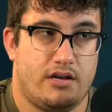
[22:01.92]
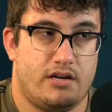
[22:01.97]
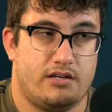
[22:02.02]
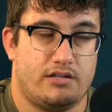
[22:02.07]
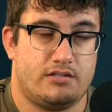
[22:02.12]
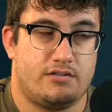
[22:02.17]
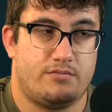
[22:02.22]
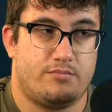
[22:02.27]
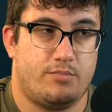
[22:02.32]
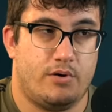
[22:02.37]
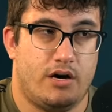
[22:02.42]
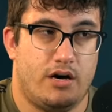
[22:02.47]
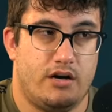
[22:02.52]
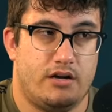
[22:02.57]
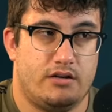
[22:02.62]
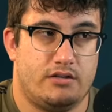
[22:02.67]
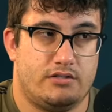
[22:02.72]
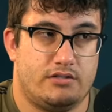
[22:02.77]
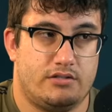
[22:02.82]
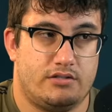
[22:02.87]
is, but
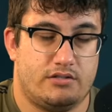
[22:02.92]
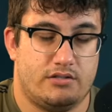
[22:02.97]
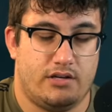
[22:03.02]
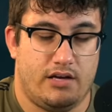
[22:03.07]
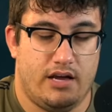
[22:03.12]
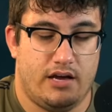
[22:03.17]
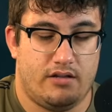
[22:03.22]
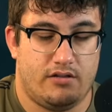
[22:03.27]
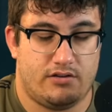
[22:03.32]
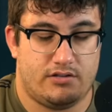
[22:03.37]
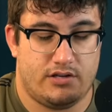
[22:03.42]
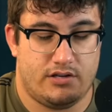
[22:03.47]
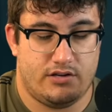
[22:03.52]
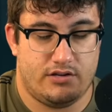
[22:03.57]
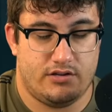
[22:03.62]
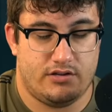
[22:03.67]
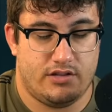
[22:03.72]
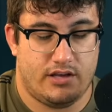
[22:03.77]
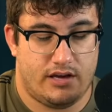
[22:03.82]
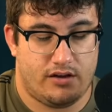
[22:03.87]
it's just, yeah, it looks like you
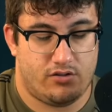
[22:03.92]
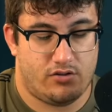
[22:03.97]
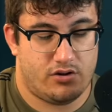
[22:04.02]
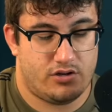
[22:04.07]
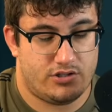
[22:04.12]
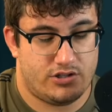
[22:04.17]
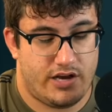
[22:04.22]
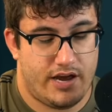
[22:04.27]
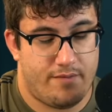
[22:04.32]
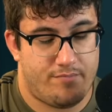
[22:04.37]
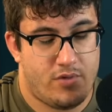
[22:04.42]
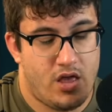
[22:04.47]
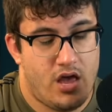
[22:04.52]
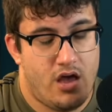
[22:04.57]
did like a large cap.